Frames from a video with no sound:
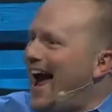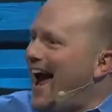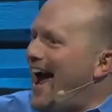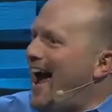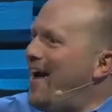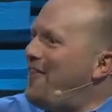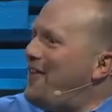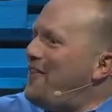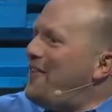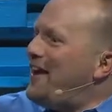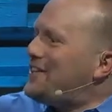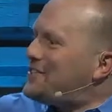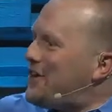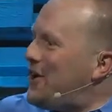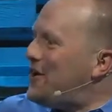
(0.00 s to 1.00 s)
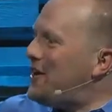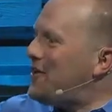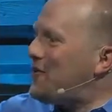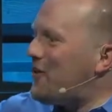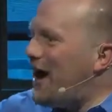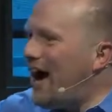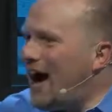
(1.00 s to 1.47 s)
and then they turn it
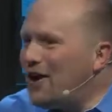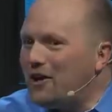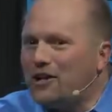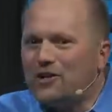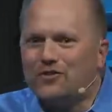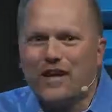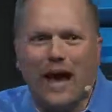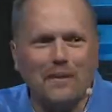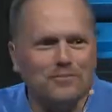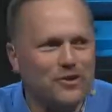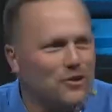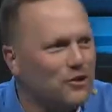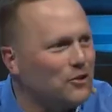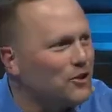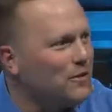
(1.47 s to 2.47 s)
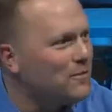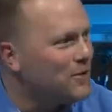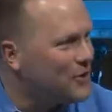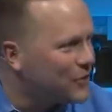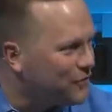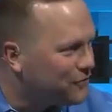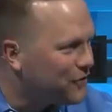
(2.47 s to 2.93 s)
around and it's absolutely
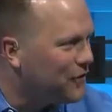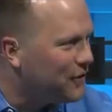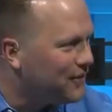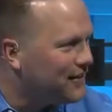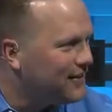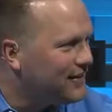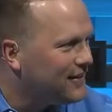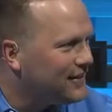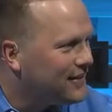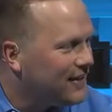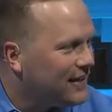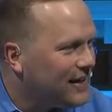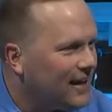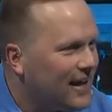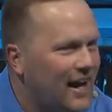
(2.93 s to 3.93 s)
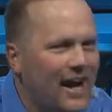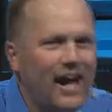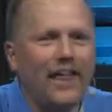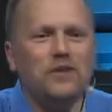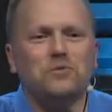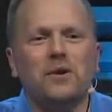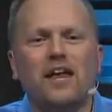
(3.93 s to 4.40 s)
beautiful.
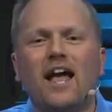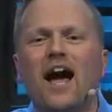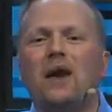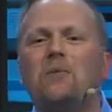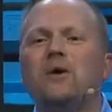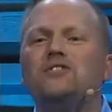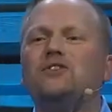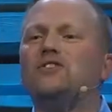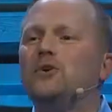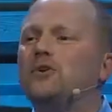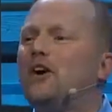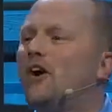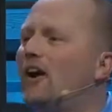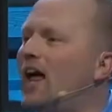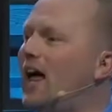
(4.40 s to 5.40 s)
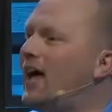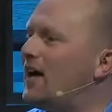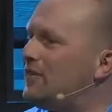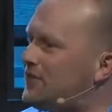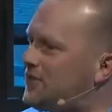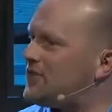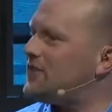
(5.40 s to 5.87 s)
That's what God wants to do in our
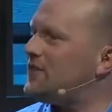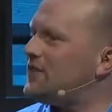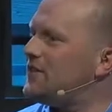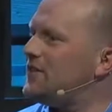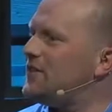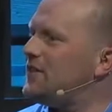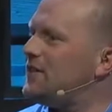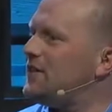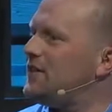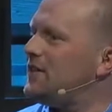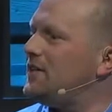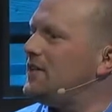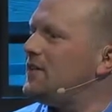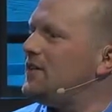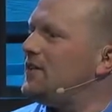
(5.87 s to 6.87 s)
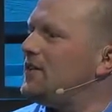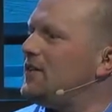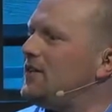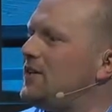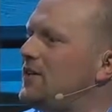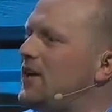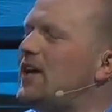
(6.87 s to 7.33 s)
lives.
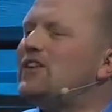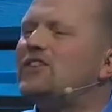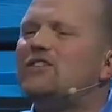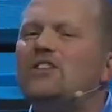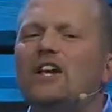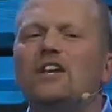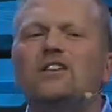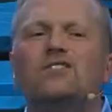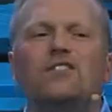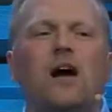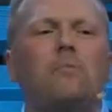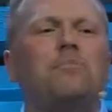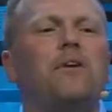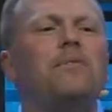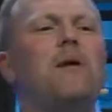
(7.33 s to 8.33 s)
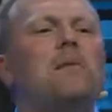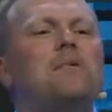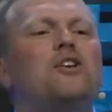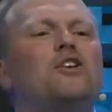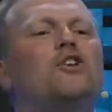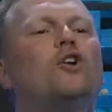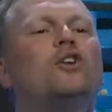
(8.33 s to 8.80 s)
He sees something maybe
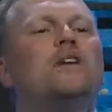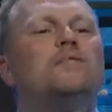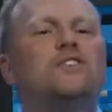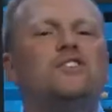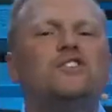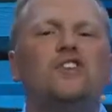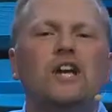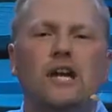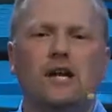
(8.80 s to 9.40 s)
you don't even see.